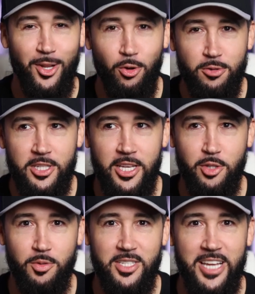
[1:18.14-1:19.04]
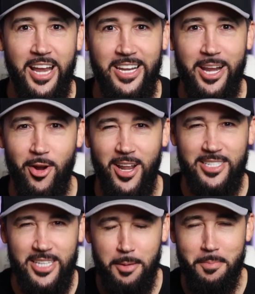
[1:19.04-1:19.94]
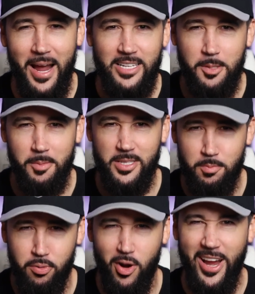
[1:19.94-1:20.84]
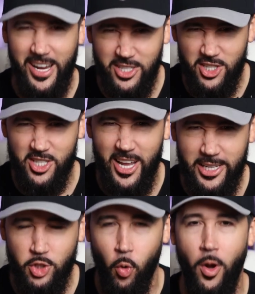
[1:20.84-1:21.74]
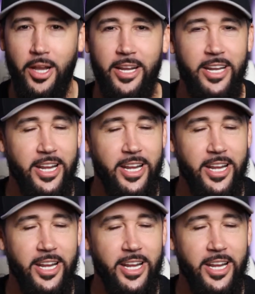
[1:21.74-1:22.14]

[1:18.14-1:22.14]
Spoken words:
Lucius was standing there and I seen Maximus' brain just like toiling.